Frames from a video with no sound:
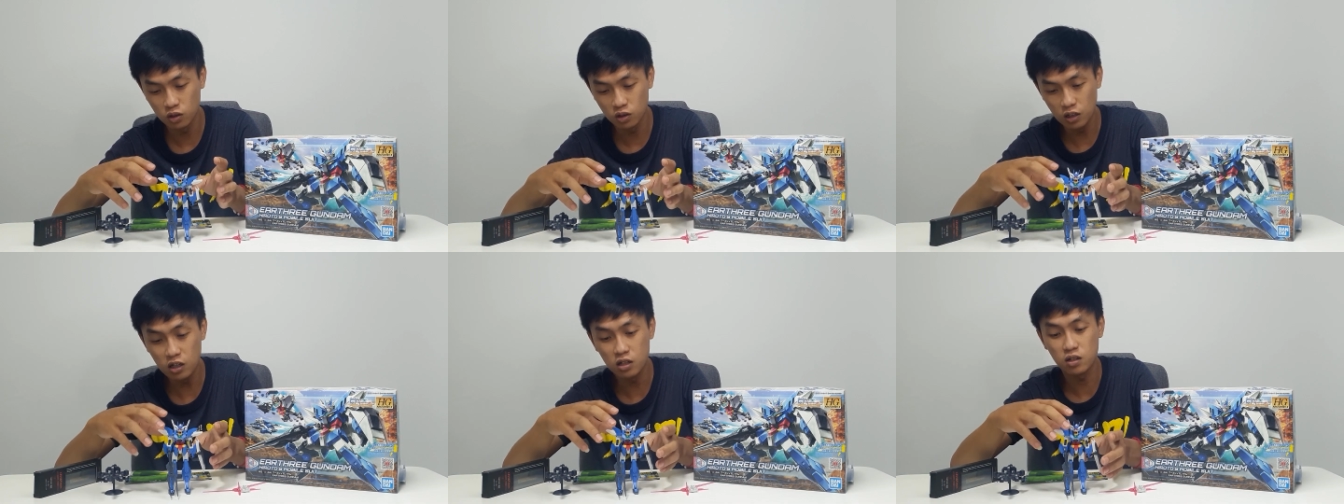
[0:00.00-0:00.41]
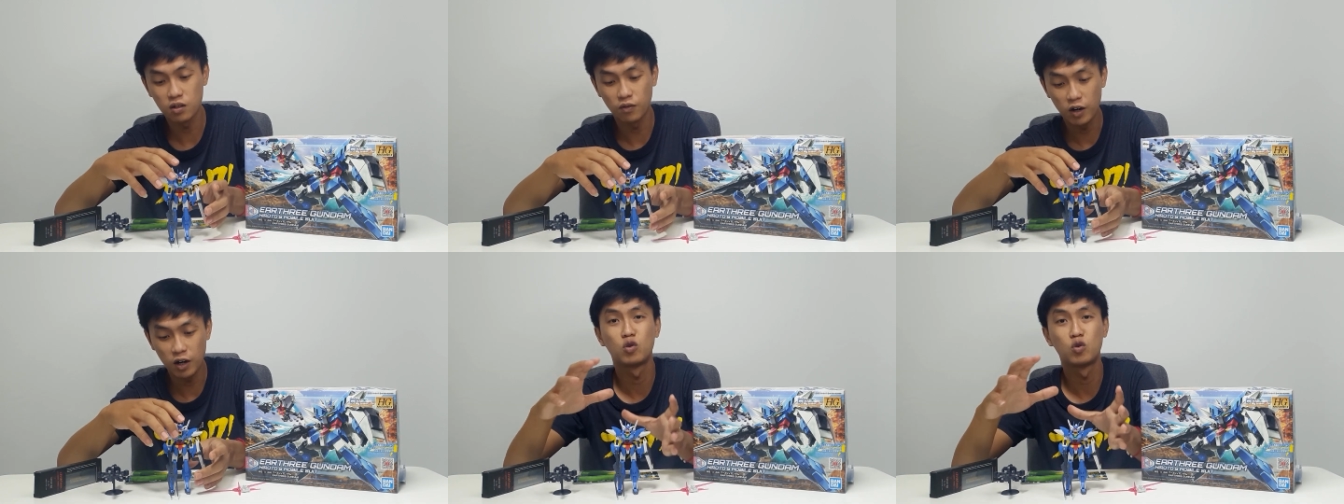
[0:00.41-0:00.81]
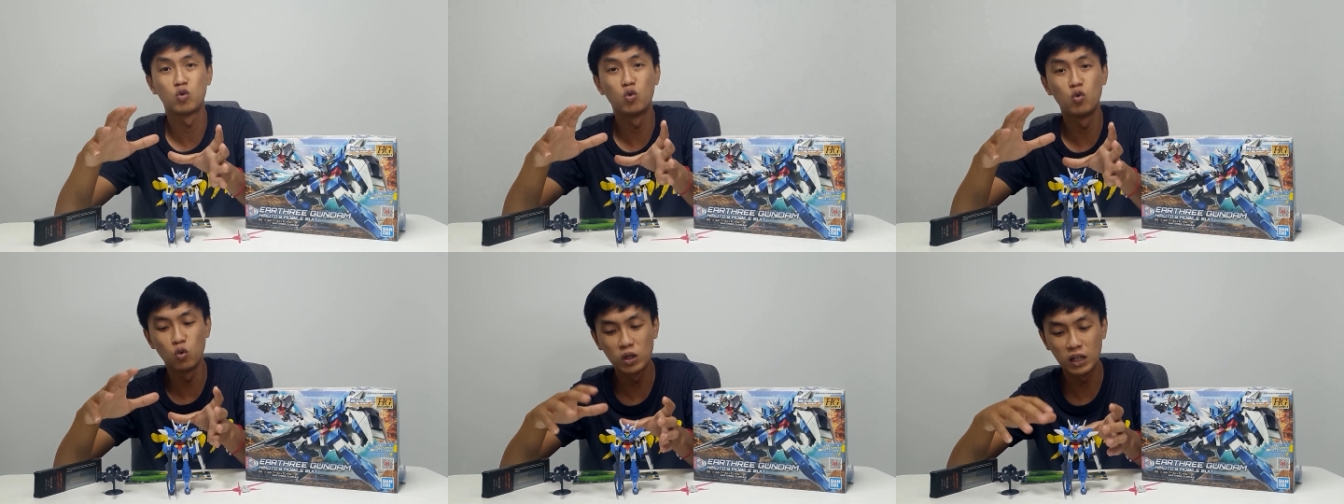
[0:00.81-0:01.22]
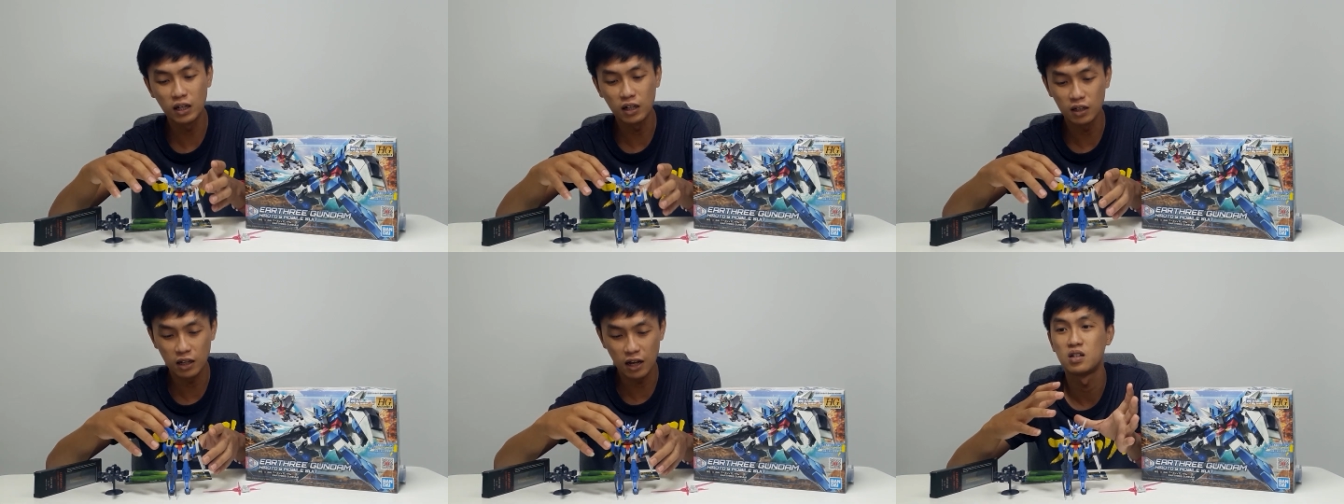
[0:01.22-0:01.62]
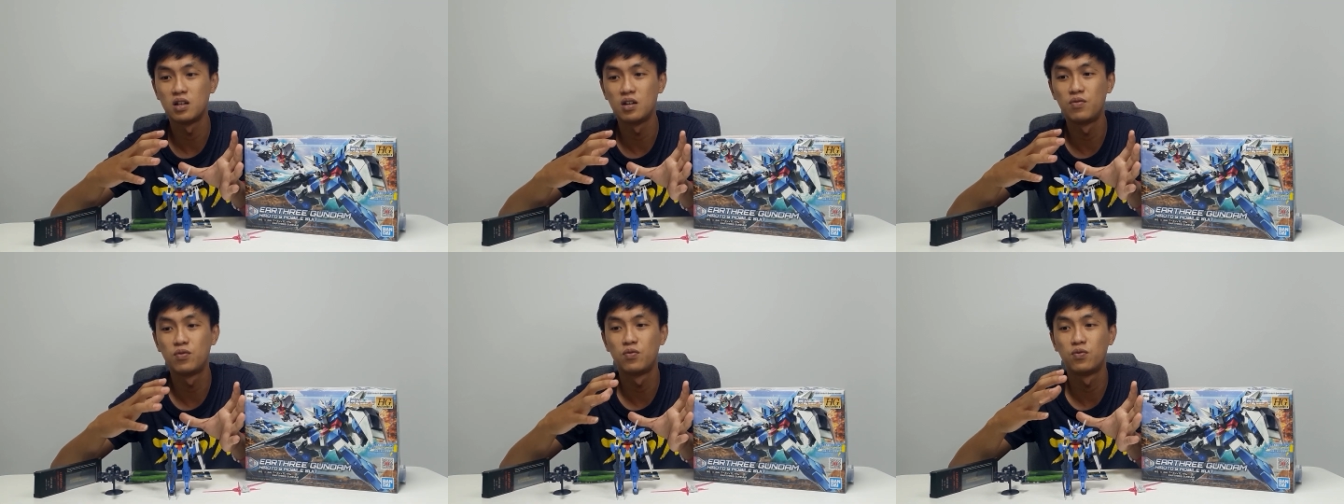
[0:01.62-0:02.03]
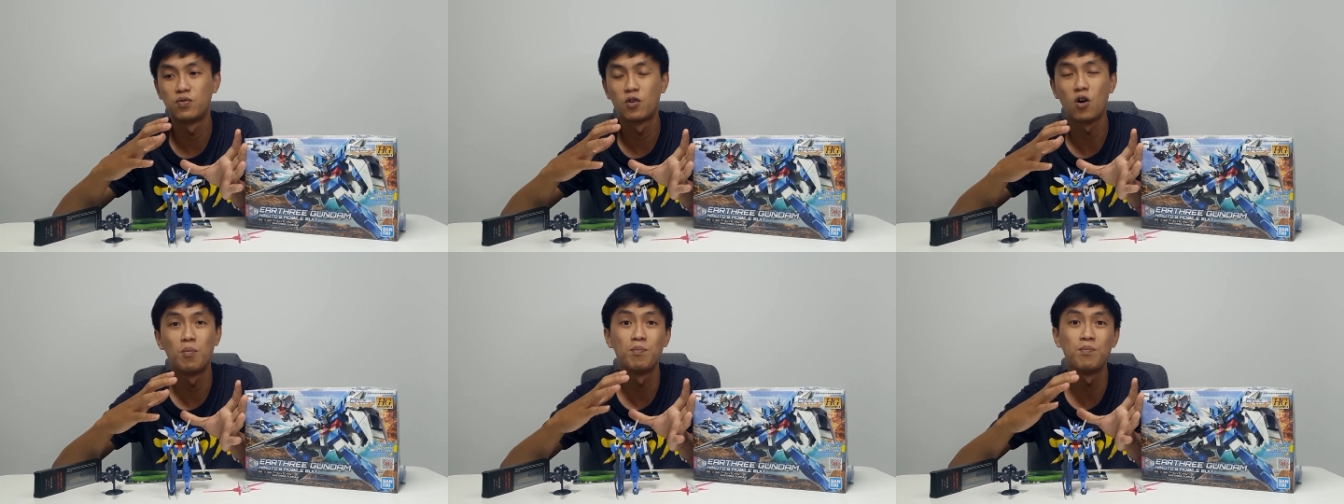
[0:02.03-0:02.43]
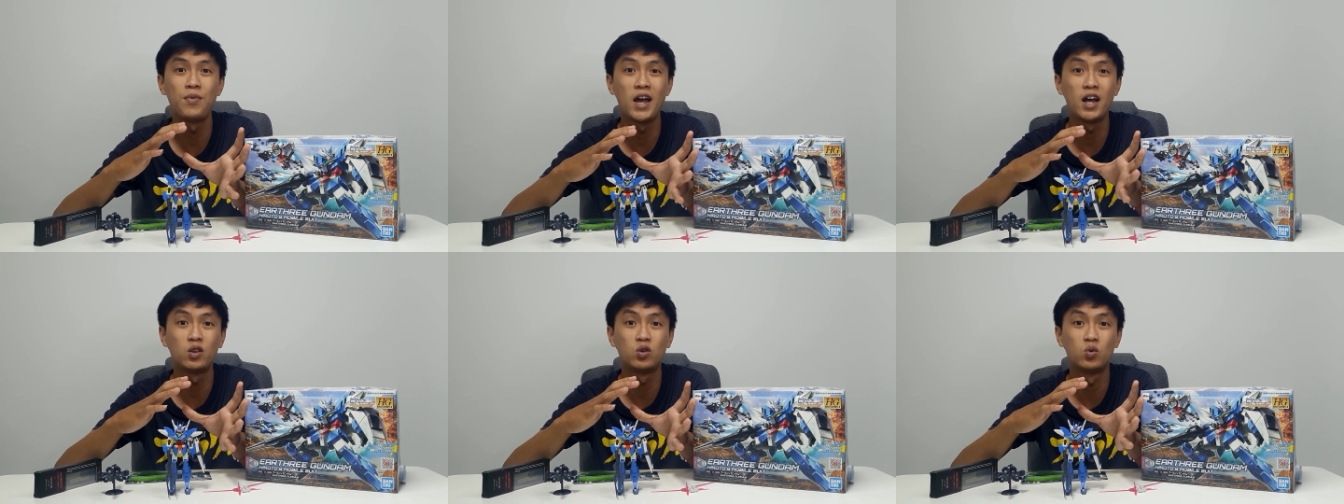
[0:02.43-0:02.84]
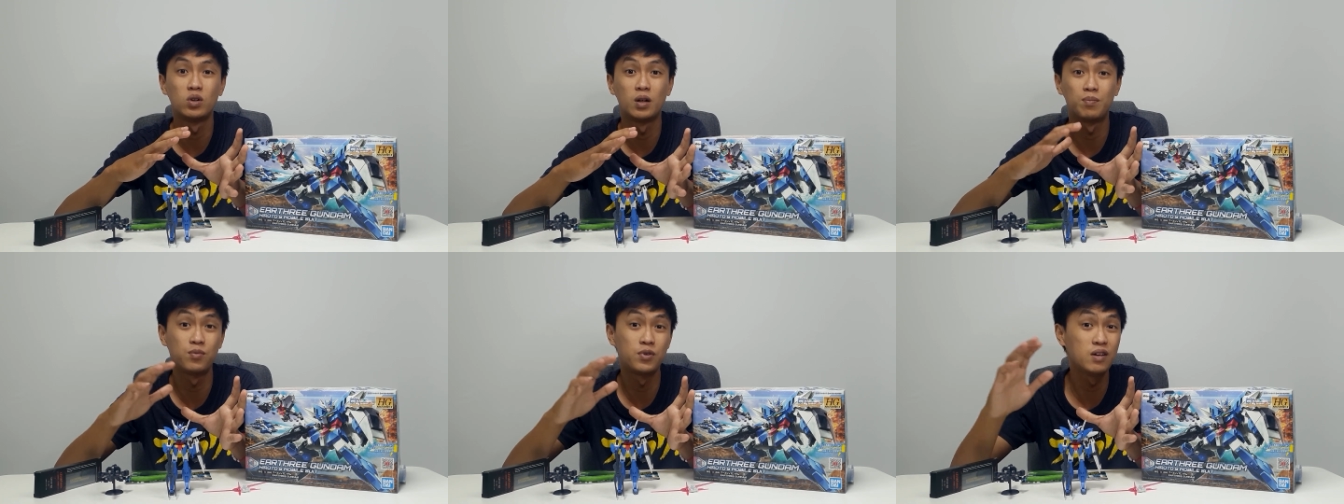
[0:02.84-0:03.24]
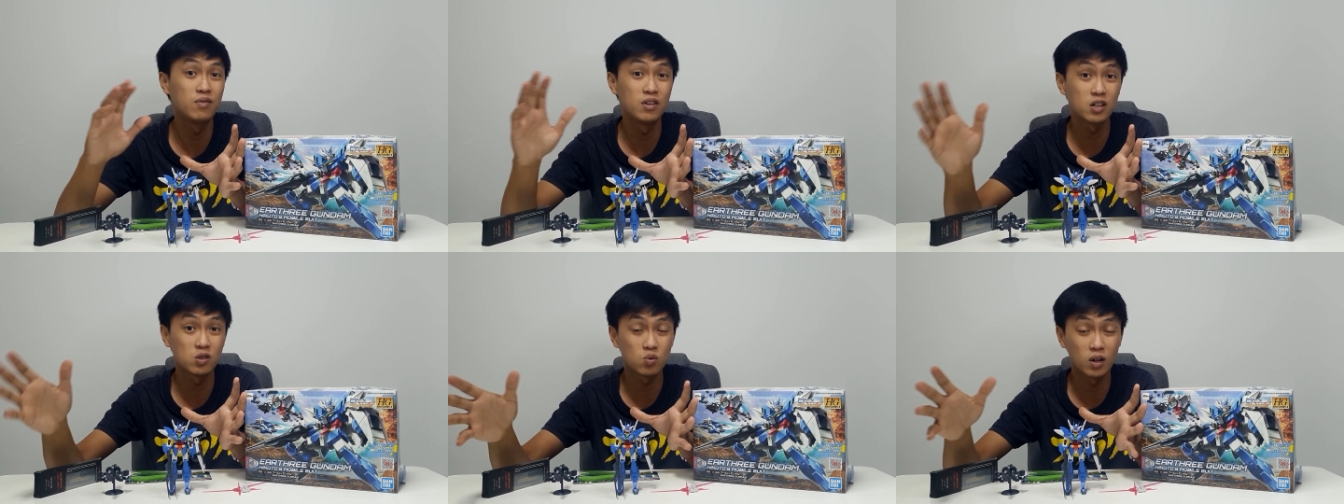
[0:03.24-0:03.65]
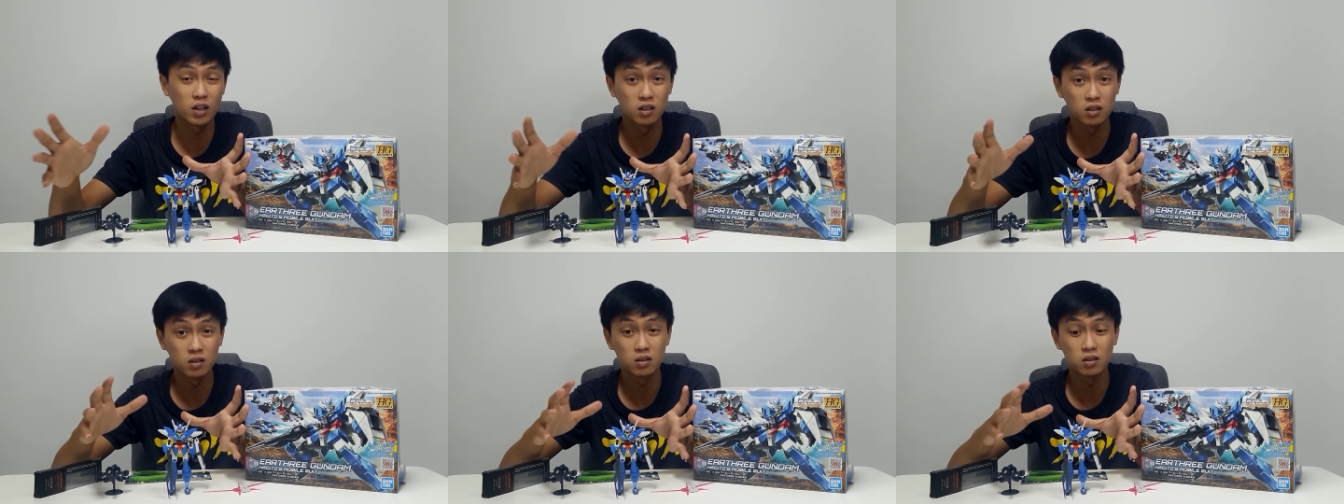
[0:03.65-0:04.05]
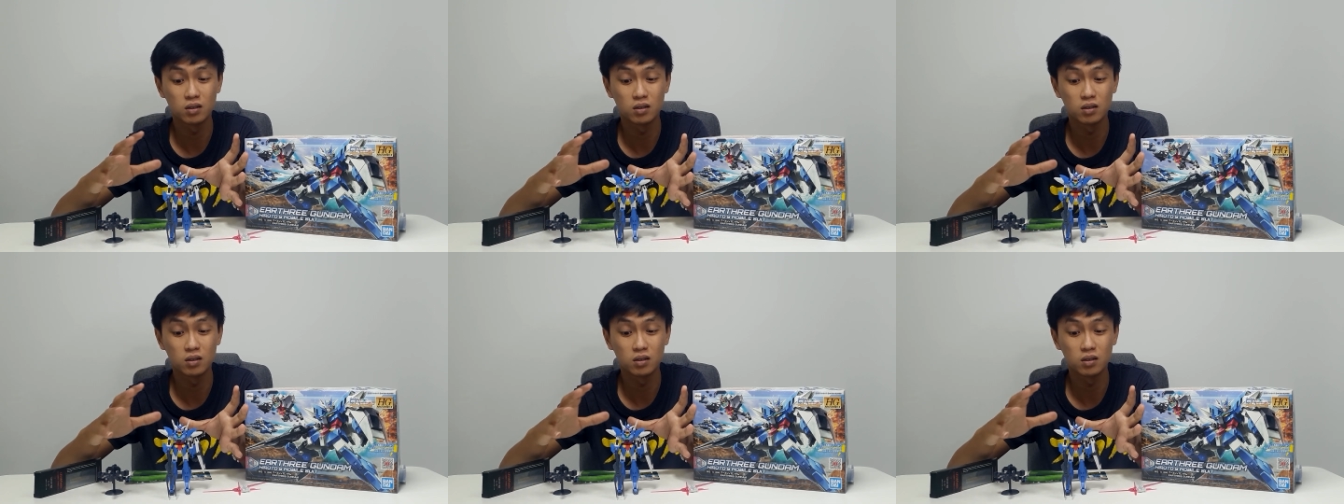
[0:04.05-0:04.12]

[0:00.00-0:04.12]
This is a very cool kit that, if compared to the previous one,